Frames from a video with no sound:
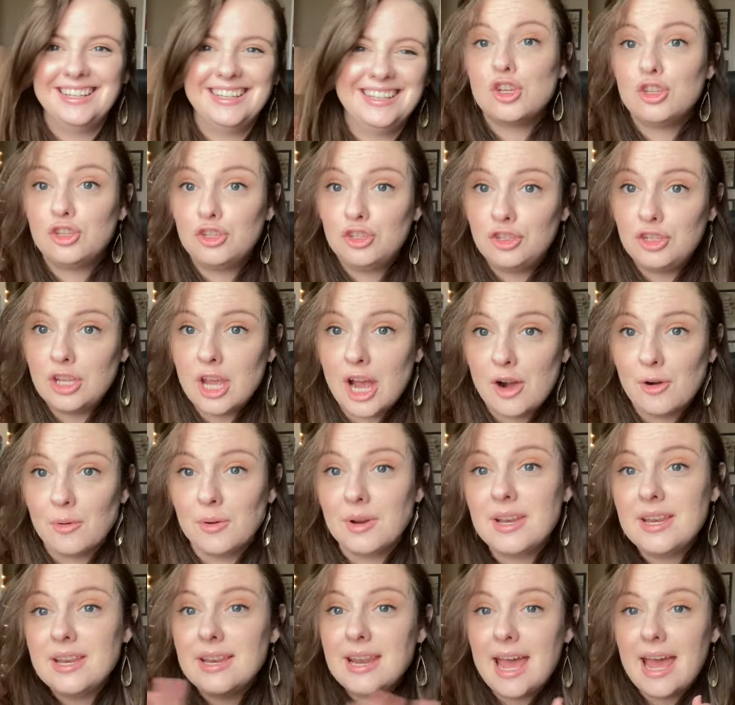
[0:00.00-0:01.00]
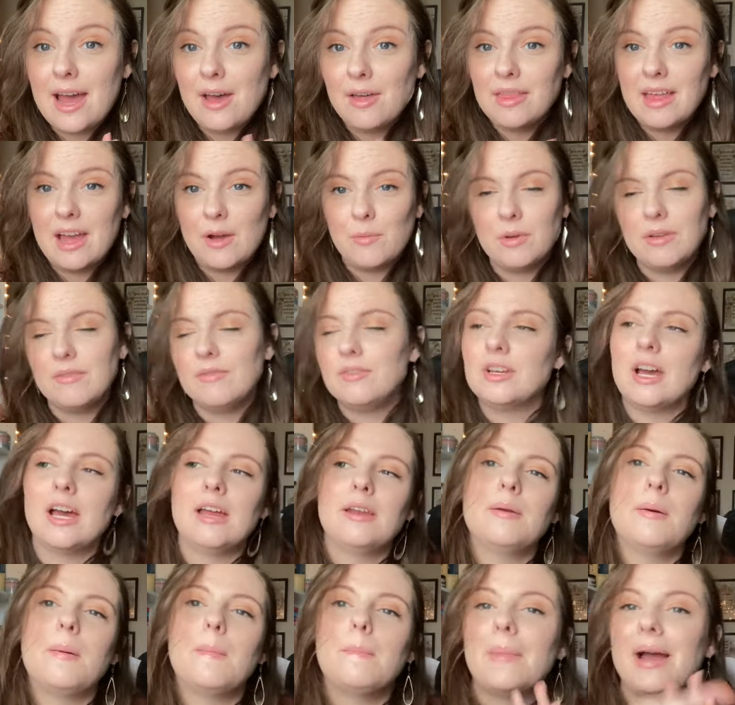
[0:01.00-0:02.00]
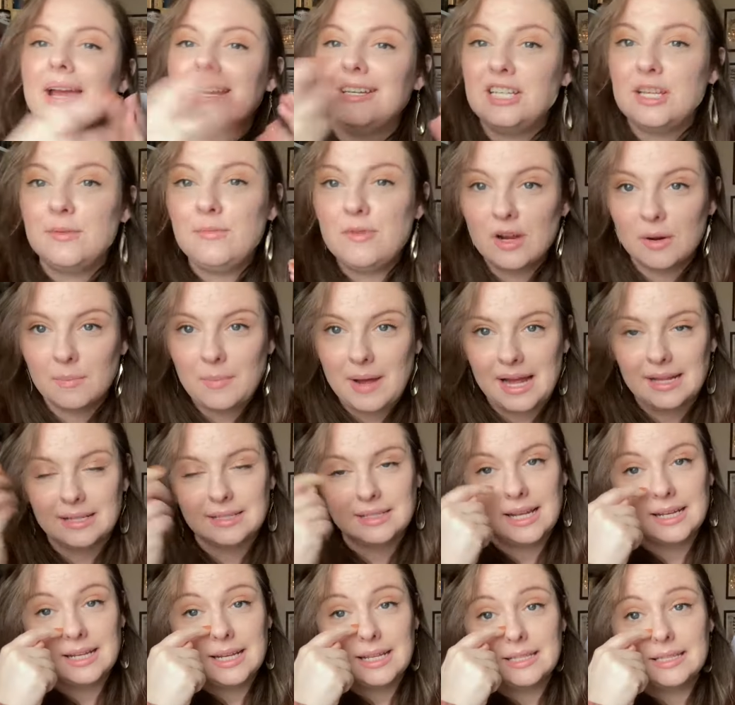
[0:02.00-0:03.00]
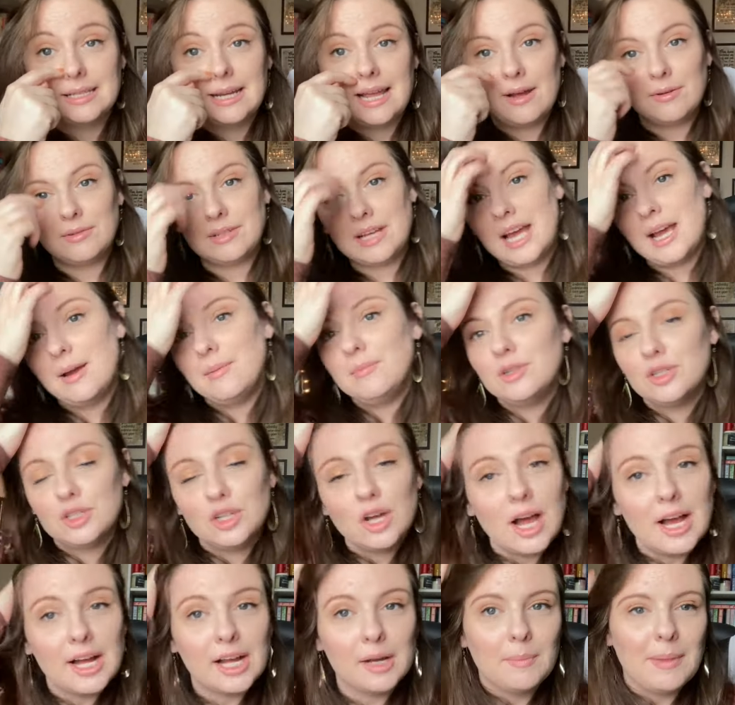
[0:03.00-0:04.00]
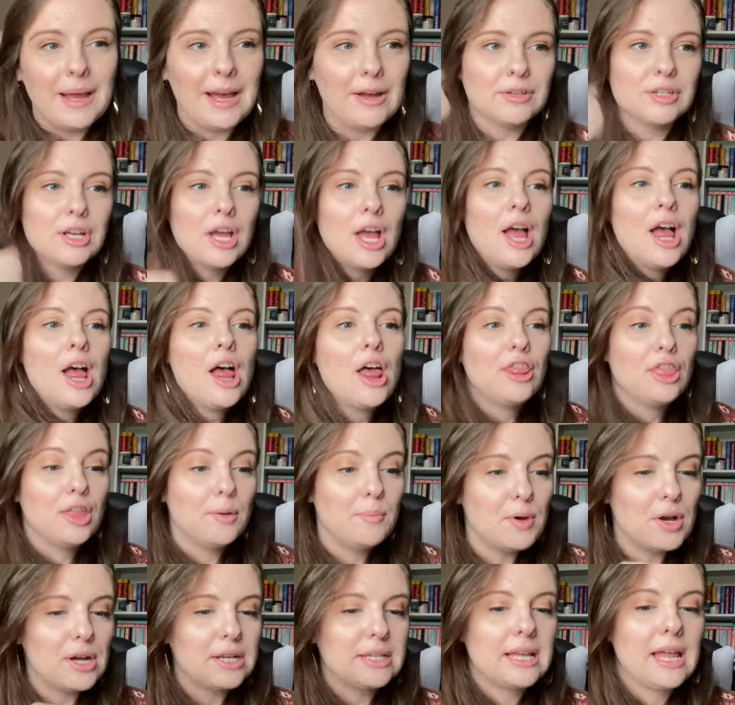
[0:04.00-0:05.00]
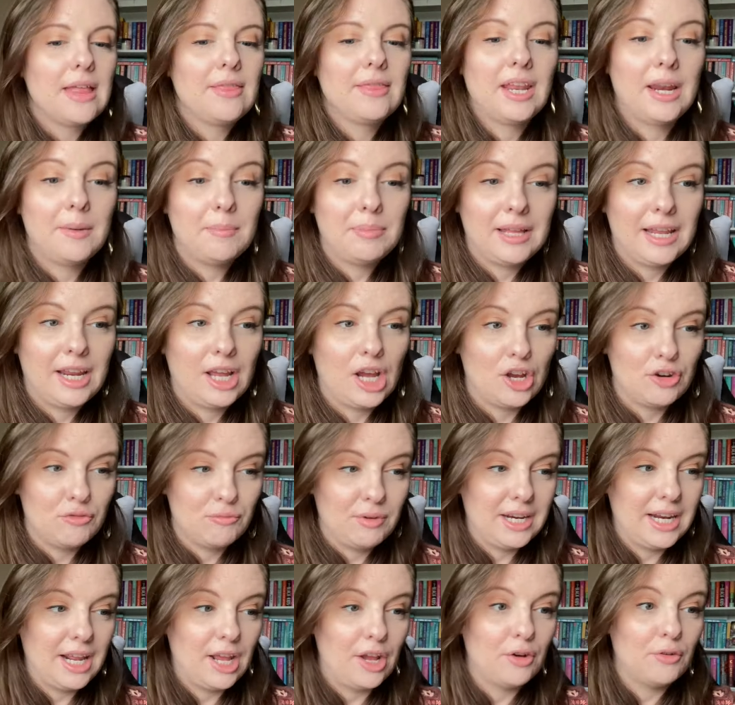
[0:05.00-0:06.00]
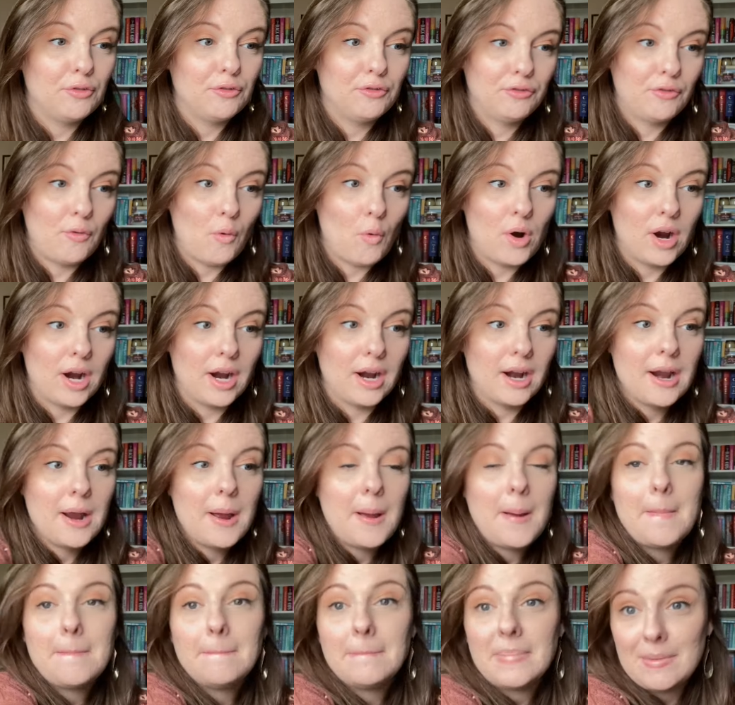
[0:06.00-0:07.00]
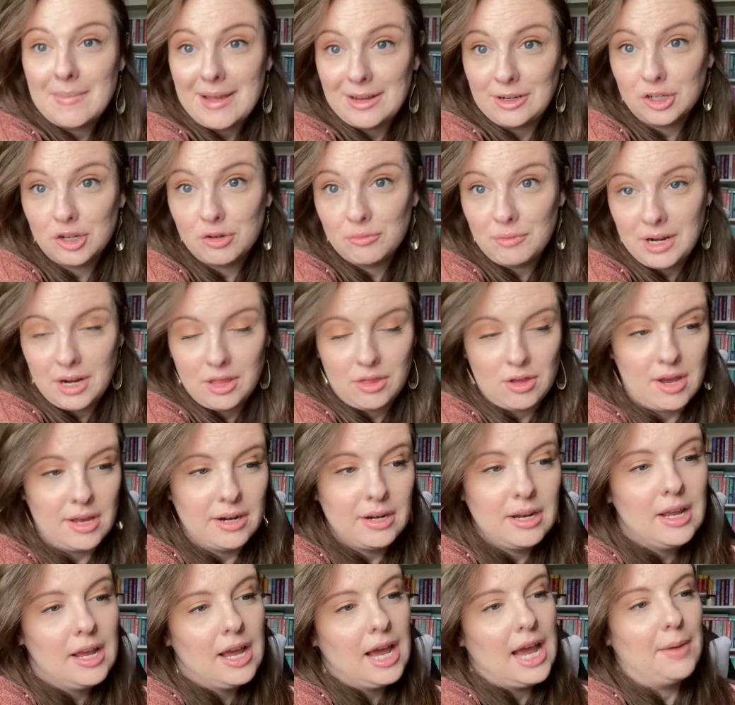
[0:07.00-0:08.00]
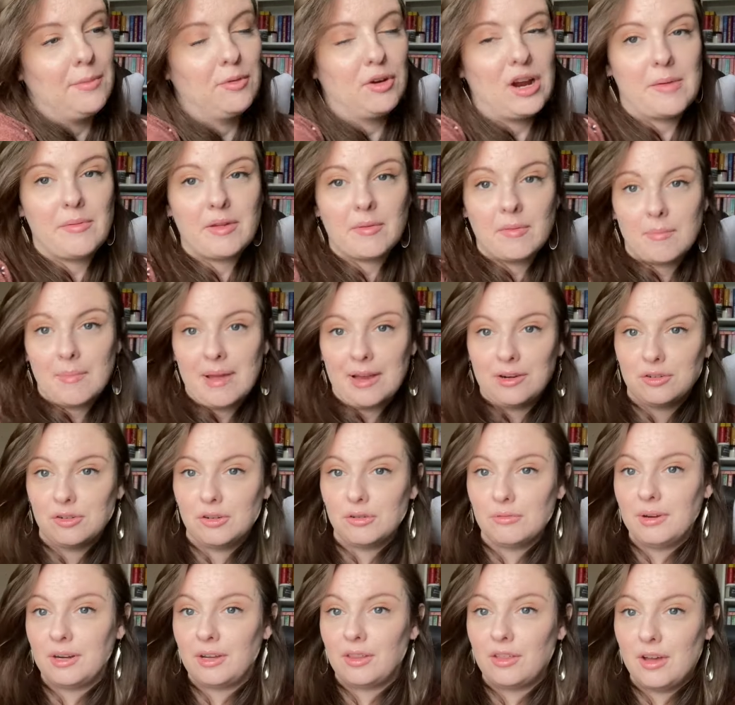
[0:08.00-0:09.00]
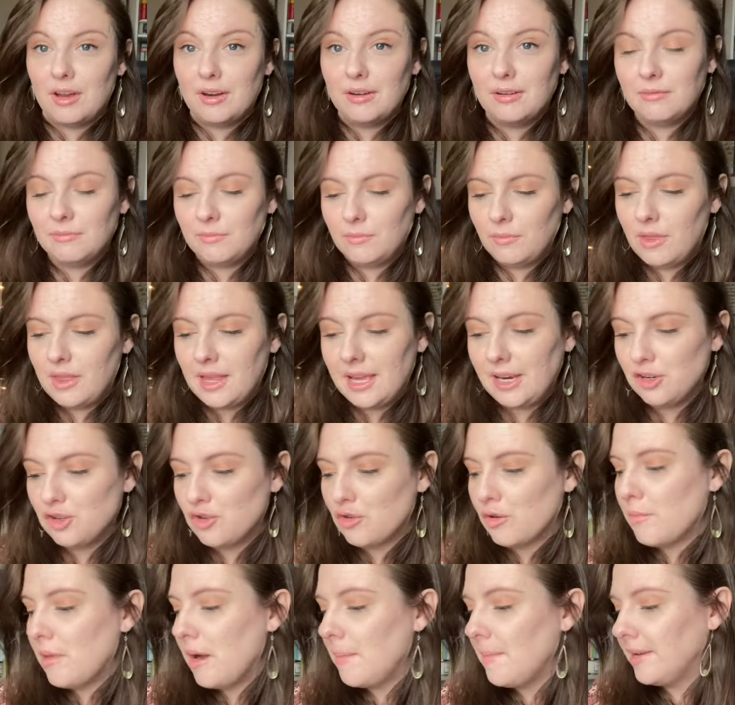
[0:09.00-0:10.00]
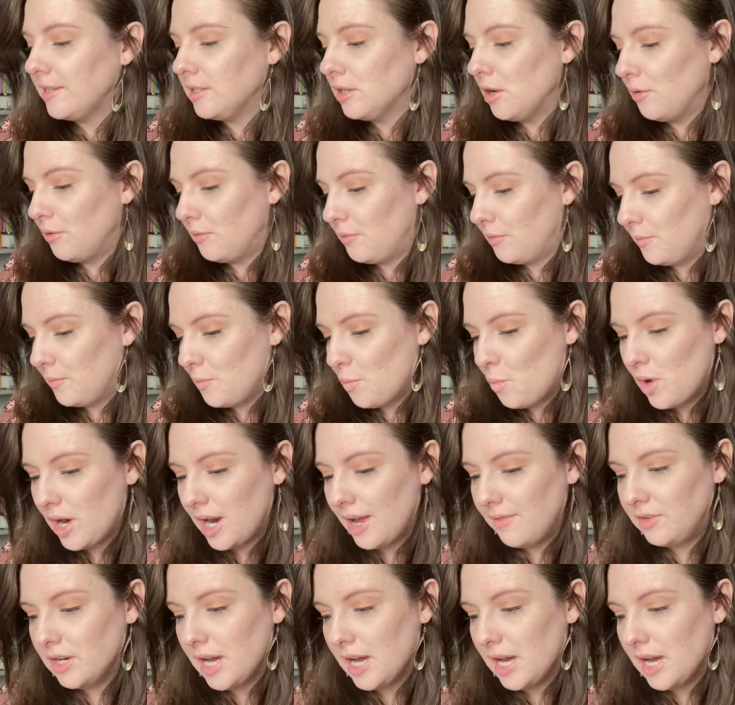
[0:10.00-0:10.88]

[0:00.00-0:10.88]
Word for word: So now that we've done my T B R basket, it's now time to talk about the book that I'm planning on reading for my magical readathon. I'm grabbing my magical readathon thing to remind myself what I've